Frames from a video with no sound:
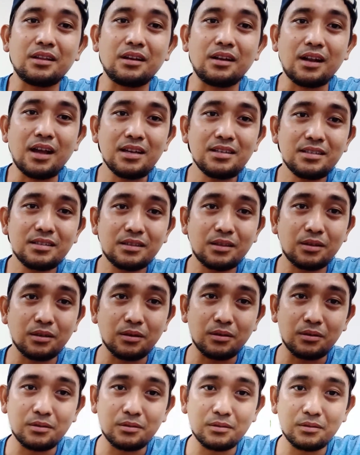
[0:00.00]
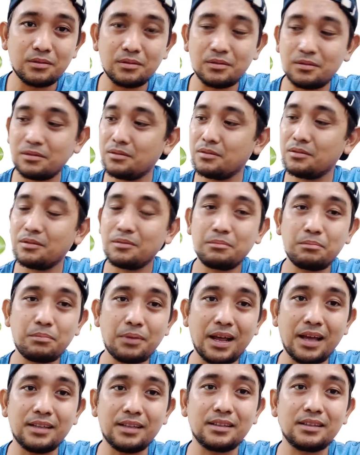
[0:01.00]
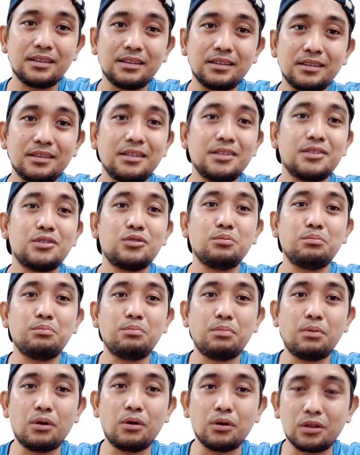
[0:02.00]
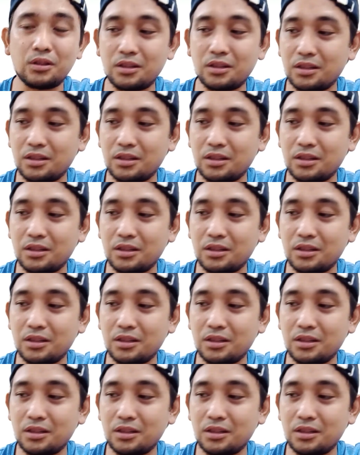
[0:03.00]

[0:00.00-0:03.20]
last plant that you bought